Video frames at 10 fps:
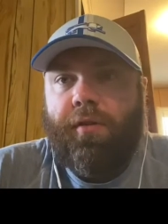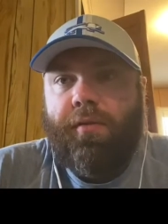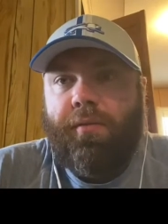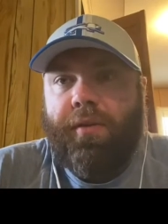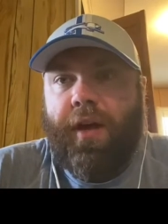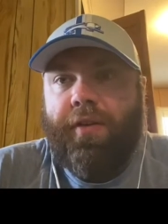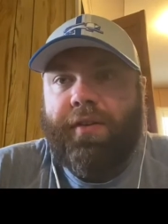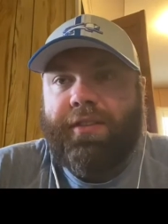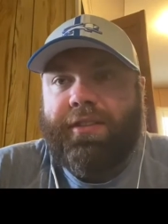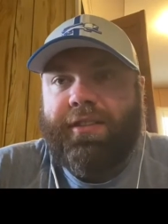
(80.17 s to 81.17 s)
with
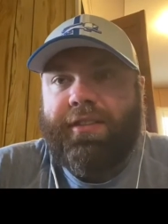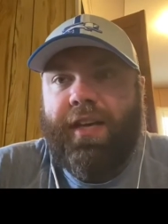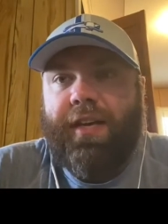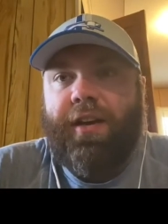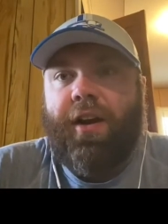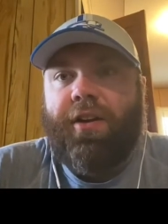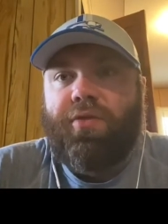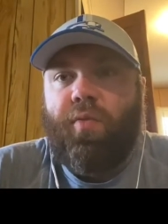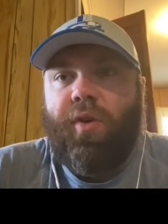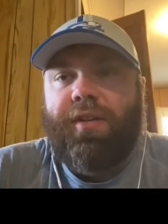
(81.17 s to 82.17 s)
168 yards,
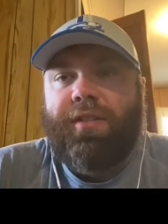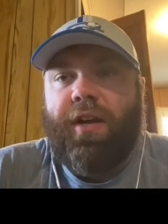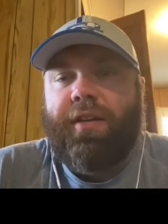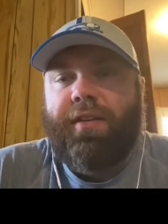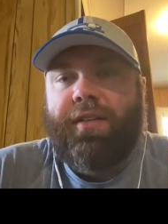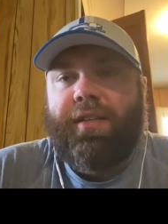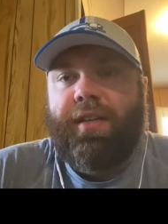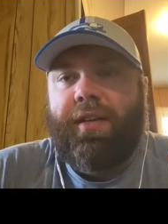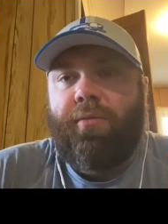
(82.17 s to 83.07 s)
1 TD, 1